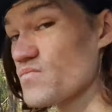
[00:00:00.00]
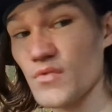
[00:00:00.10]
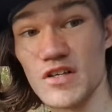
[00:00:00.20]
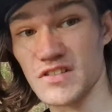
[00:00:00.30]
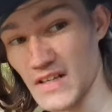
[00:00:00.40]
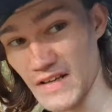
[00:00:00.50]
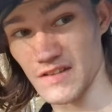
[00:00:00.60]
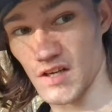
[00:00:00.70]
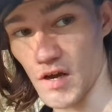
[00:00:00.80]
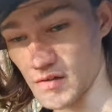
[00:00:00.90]
we're just going to get
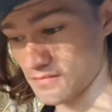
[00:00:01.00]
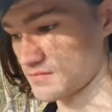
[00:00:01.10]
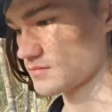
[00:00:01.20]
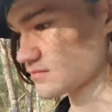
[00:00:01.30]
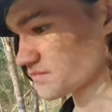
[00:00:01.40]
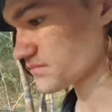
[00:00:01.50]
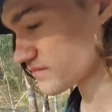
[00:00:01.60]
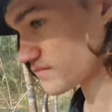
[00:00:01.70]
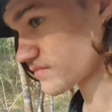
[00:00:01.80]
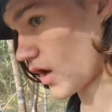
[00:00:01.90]
the dirt.
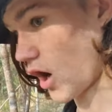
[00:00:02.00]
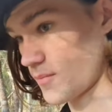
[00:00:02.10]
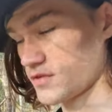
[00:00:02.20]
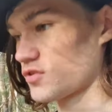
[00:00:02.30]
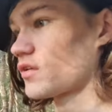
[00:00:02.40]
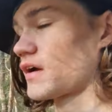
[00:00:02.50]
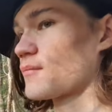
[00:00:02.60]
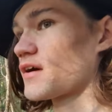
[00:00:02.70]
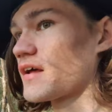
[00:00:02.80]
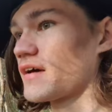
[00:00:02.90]
I'm, it's not like
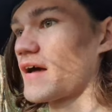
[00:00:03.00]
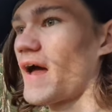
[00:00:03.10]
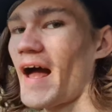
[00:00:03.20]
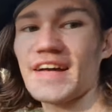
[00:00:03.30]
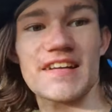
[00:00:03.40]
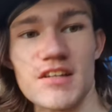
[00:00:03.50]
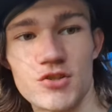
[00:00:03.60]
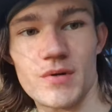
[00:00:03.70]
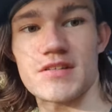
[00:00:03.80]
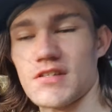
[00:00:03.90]
I'm going to hack it
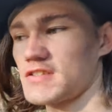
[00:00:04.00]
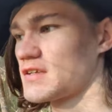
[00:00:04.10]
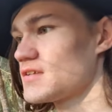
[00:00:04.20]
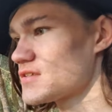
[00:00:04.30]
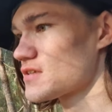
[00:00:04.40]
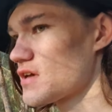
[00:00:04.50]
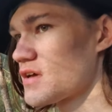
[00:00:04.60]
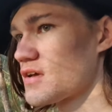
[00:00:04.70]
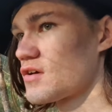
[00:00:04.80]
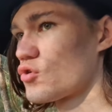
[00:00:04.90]
into existence.
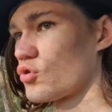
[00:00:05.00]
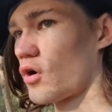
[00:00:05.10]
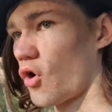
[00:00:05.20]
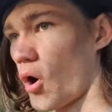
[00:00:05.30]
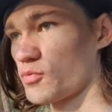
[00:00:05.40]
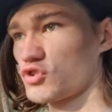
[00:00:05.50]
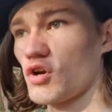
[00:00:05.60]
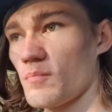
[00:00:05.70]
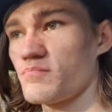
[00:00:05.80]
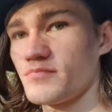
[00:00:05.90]
I'm just
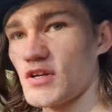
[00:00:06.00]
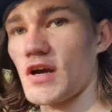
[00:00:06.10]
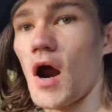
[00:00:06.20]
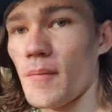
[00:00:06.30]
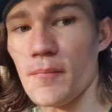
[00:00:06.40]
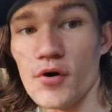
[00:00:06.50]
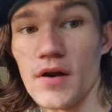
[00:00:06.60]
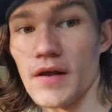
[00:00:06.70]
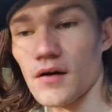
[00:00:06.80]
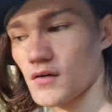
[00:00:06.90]
going to dig it up and put
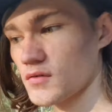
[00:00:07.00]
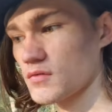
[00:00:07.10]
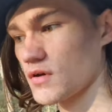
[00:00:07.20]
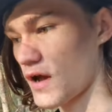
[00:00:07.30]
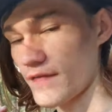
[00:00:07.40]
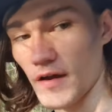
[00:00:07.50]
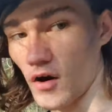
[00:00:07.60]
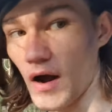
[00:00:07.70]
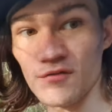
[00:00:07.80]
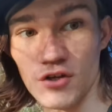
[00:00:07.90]
it here. And then
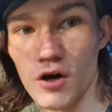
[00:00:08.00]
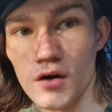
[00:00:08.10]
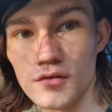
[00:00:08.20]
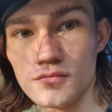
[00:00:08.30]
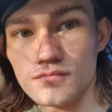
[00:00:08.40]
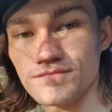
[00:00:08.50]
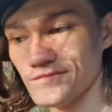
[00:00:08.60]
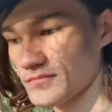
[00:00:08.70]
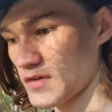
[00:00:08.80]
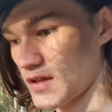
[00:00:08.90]
I'll have dirt.
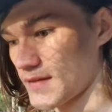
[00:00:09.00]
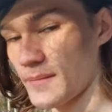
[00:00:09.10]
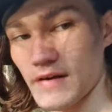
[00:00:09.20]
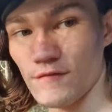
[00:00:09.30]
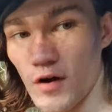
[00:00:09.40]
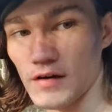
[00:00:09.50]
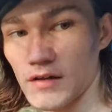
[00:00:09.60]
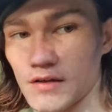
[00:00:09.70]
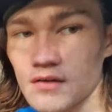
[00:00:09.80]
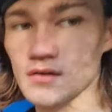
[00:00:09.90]
And then we can
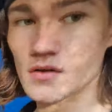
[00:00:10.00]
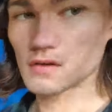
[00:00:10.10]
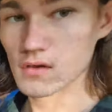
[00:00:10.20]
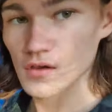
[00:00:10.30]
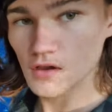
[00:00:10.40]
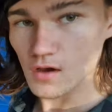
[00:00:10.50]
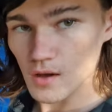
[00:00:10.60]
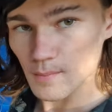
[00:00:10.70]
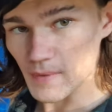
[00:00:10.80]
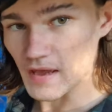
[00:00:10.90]
finally
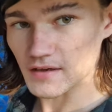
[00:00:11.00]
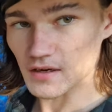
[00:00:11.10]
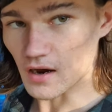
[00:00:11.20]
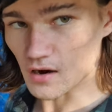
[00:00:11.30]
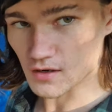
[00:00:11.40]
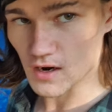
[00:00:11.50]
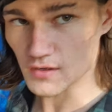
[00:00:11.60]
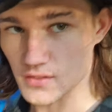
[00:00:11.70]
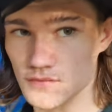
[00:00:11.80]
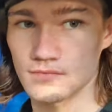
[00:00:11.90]
make our
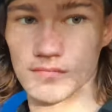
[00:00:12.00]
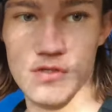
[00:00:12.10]
garden.